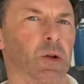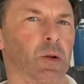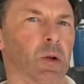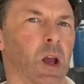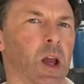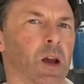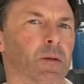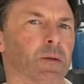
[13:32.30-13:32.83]

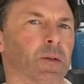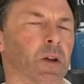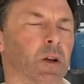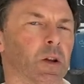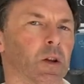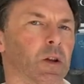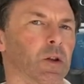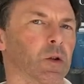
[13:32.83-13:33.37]
you have
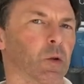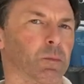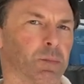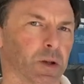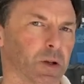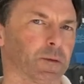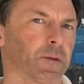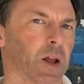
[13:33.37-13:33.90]
your
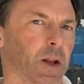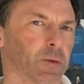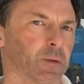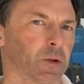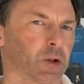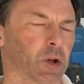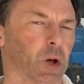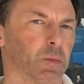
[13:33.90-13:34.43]
B flat,
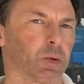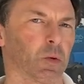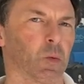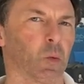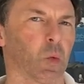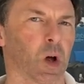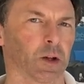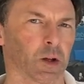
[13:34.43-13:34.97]
for example,
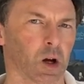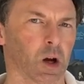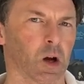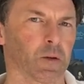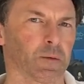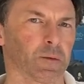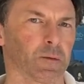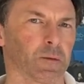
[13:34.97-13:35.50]
on one
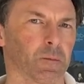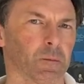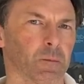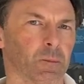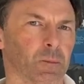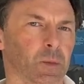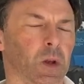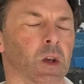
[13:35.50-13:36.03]
half,
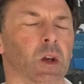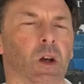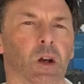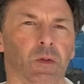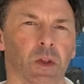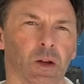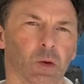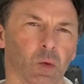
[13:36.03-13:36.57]

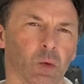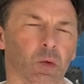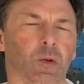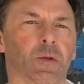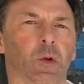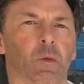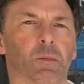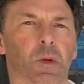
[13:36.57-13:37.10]
and then all
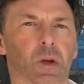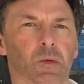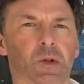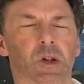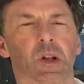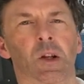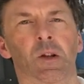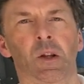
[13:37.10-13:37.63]
of your
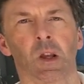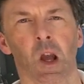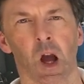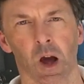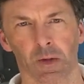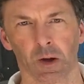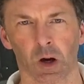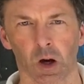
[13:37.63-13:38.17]
mutes in the
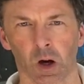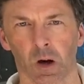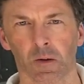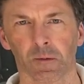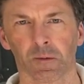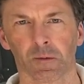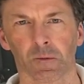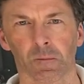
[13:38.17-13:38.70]
other
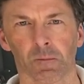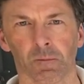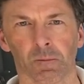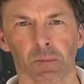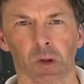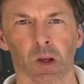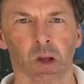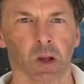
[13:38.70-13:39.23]
half.
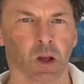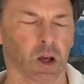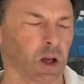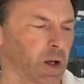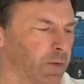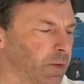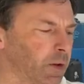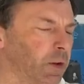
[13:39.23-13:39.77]

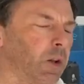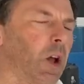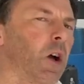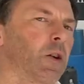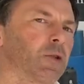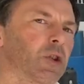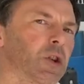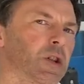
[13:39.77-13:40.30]
And the
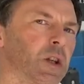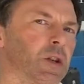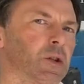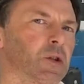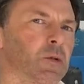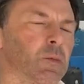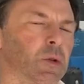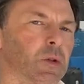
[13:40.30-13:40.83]
largest
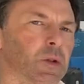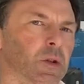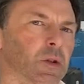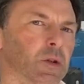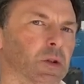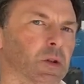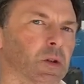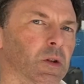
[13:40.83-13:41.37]
instrument
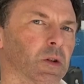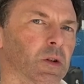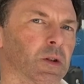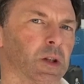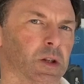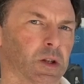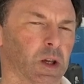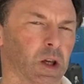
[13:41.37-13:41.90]
that
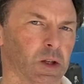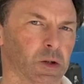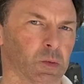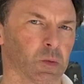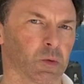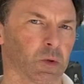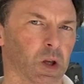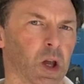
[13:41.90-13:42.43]
this
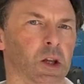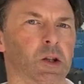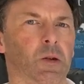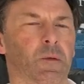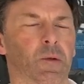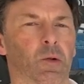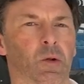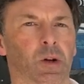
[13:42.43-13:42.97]
case will cater
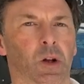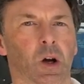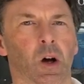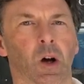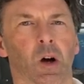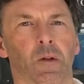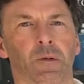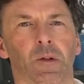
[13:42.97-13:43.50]
for in a
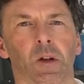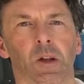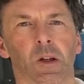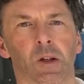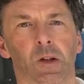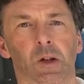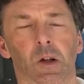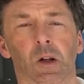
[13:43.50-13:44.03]
half
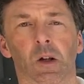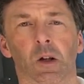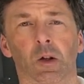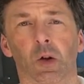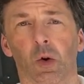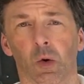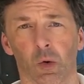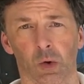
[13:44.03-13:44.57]
is a
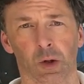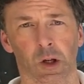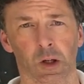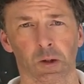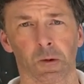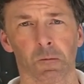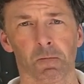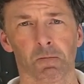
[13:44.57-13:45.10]
cornet.